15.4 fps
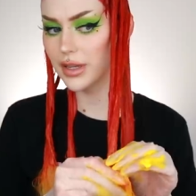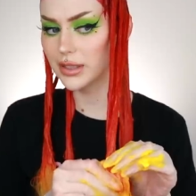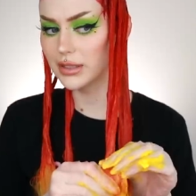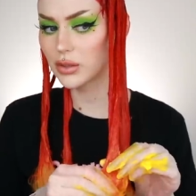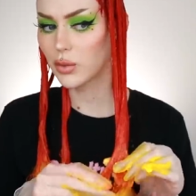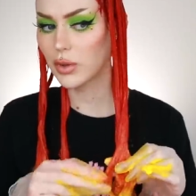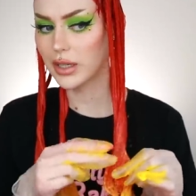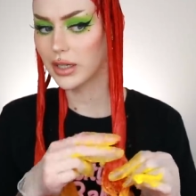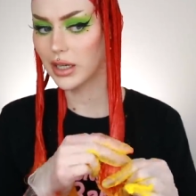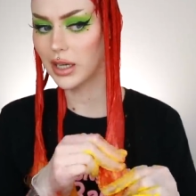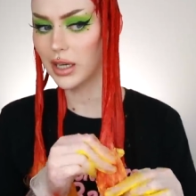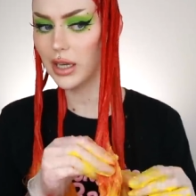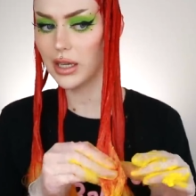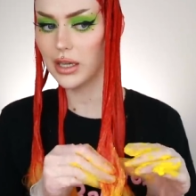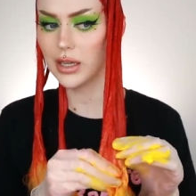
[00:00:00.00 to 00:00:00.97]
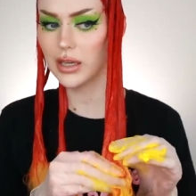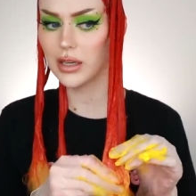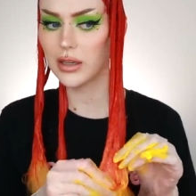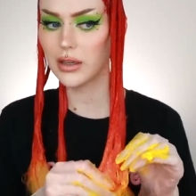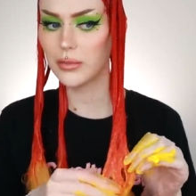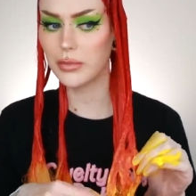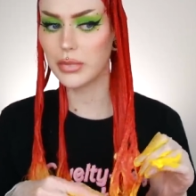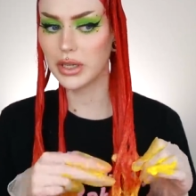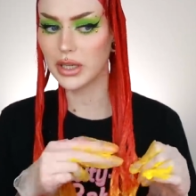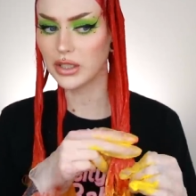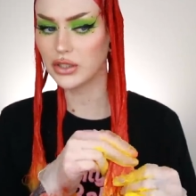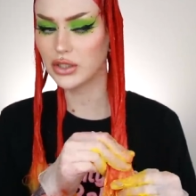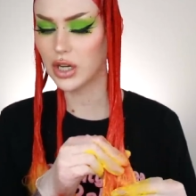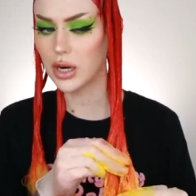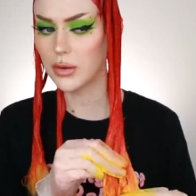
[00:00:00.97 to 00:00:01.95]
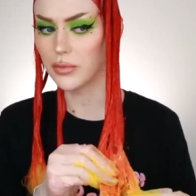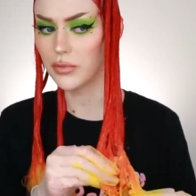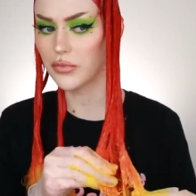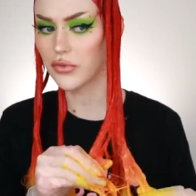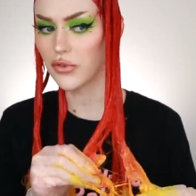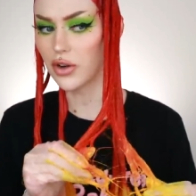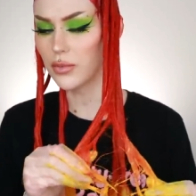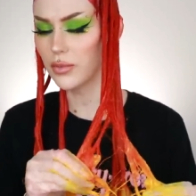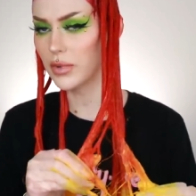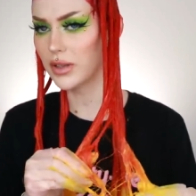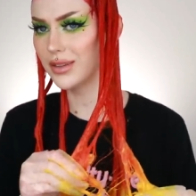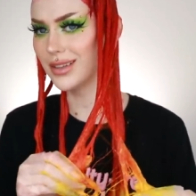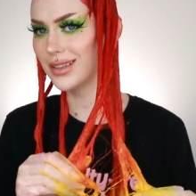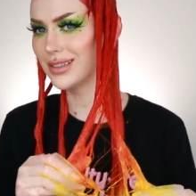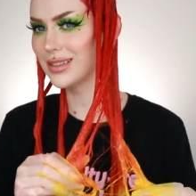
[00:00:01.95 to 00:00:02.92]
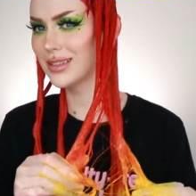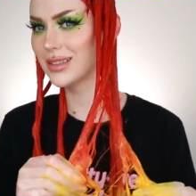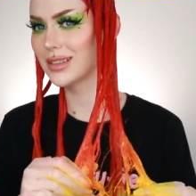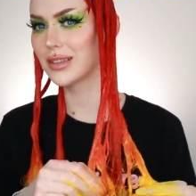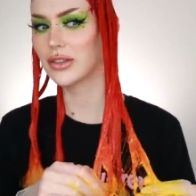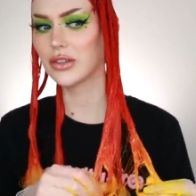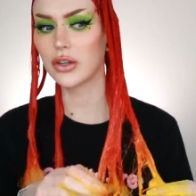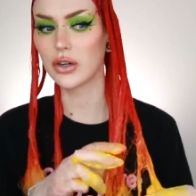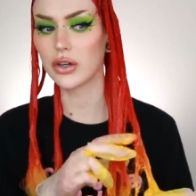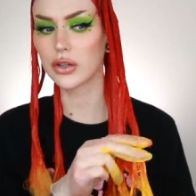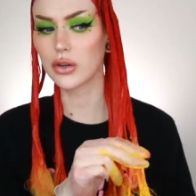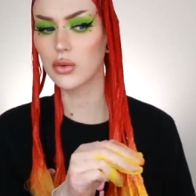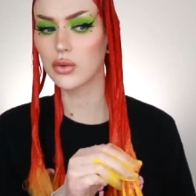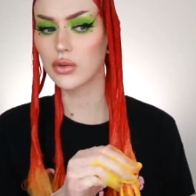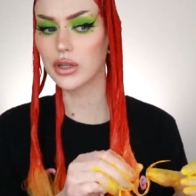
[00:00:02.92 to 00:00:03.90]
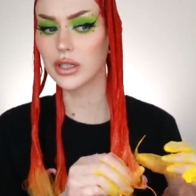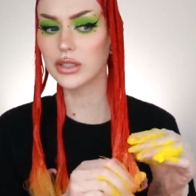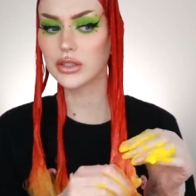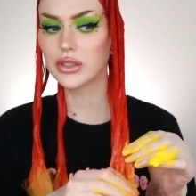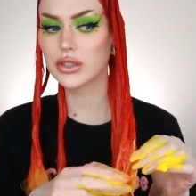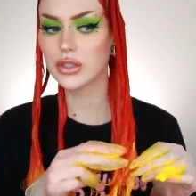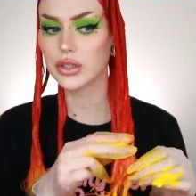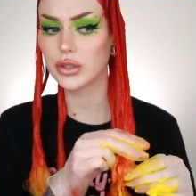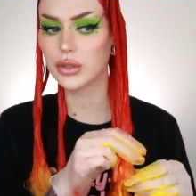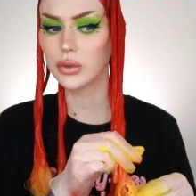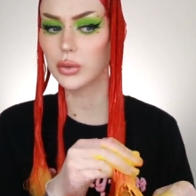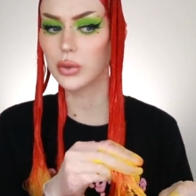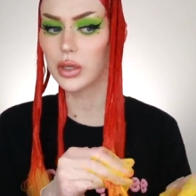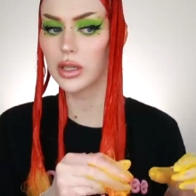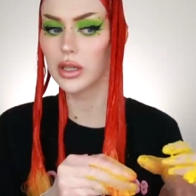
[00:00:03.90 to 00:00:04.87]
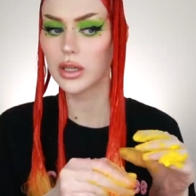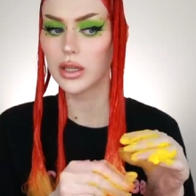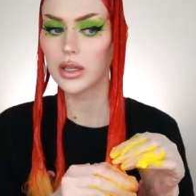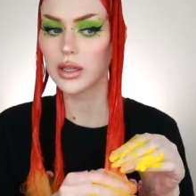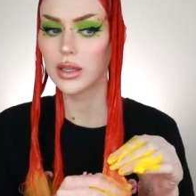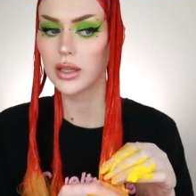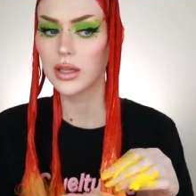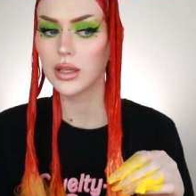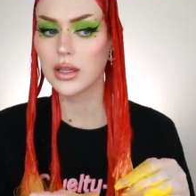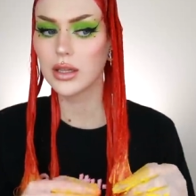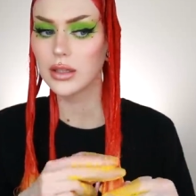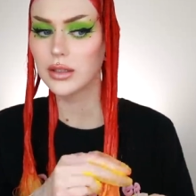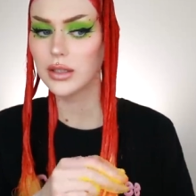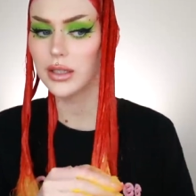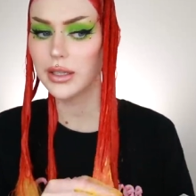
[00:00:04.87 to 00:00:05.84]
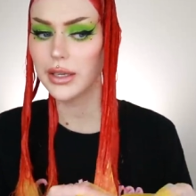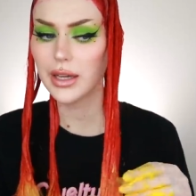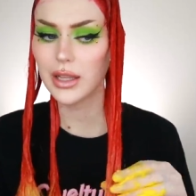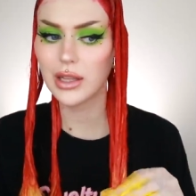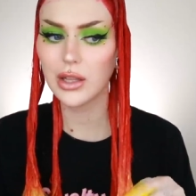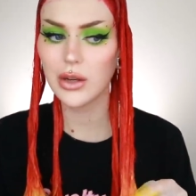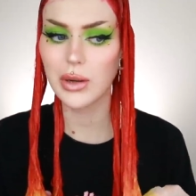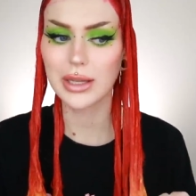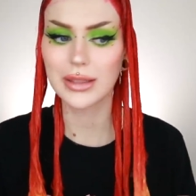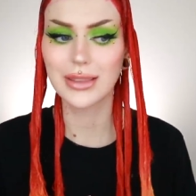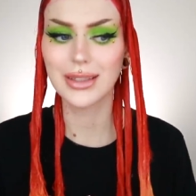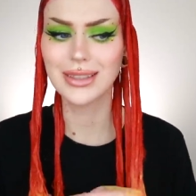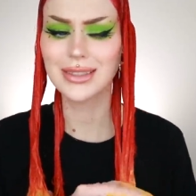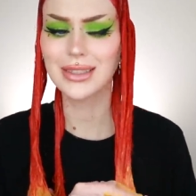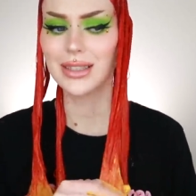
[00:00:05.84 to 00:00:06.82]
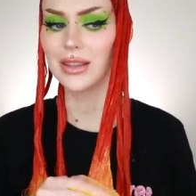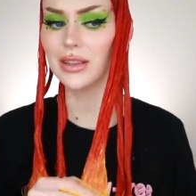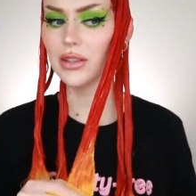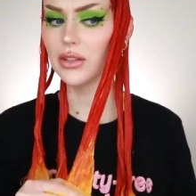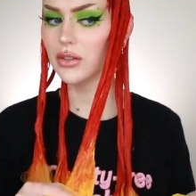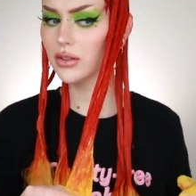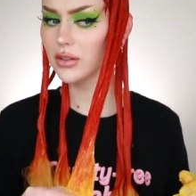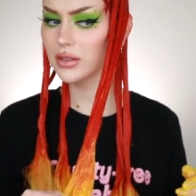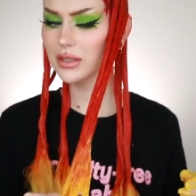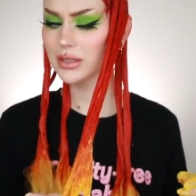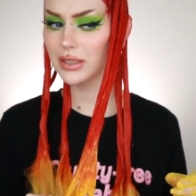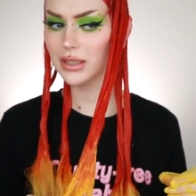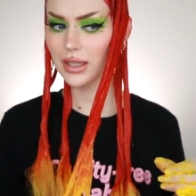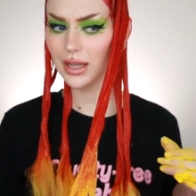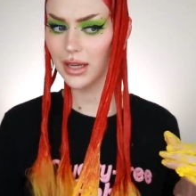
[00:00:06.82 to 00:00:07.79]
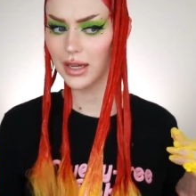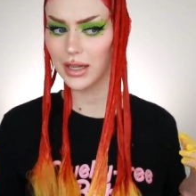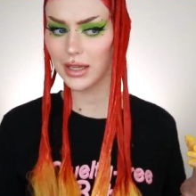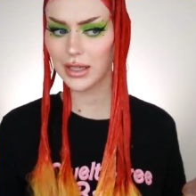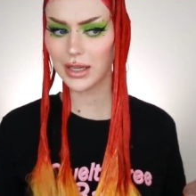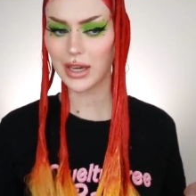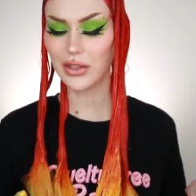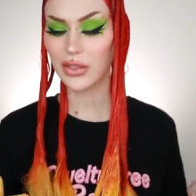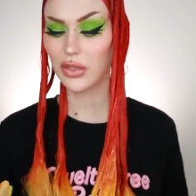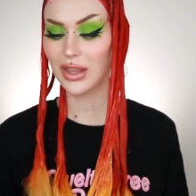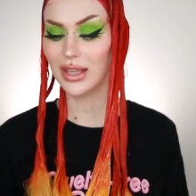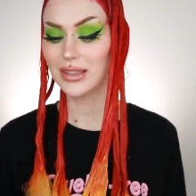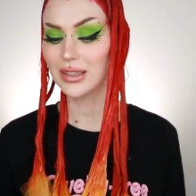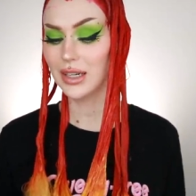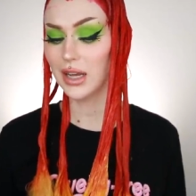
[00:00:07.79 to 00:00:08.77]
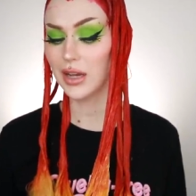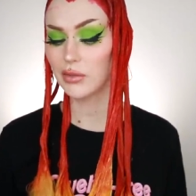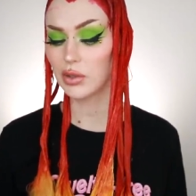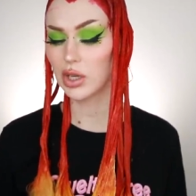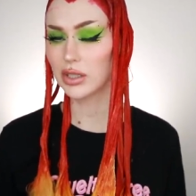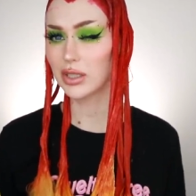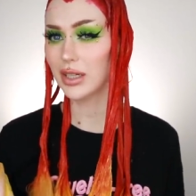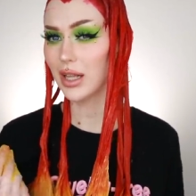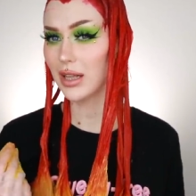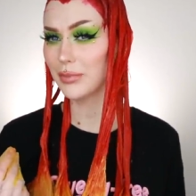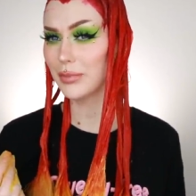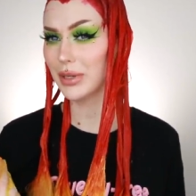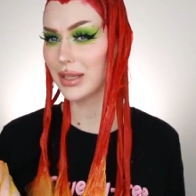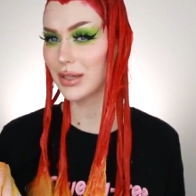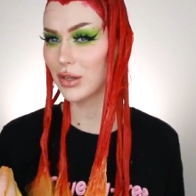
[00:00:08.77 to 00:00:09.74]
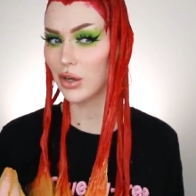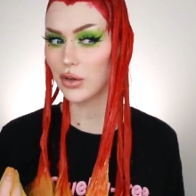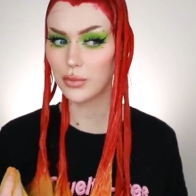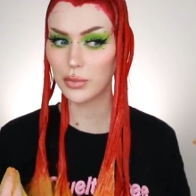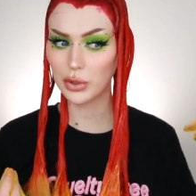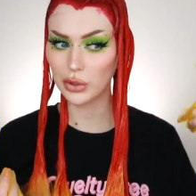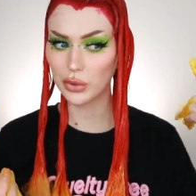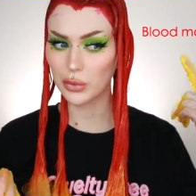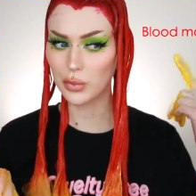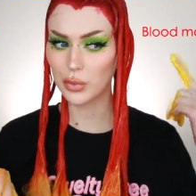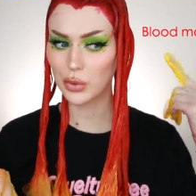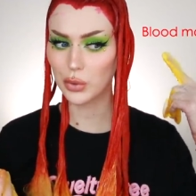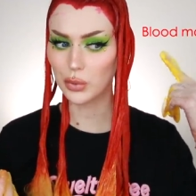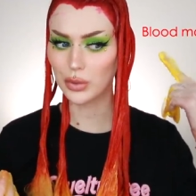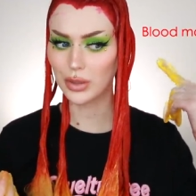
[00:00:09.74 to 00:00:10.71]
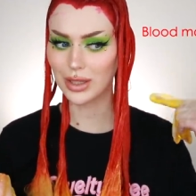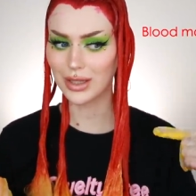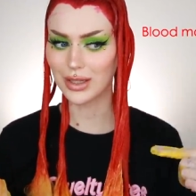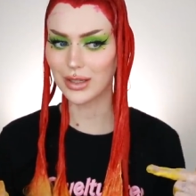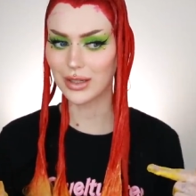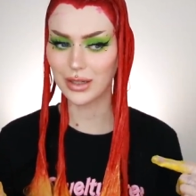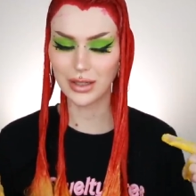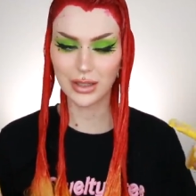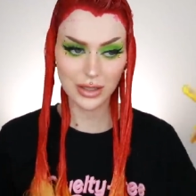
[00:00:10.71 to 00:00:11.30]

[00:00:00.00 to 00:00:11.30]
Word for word: It's quite a big jump from this dark orange to yellow, at least it looks like. I think that I've gotten a bit of Blue Moon in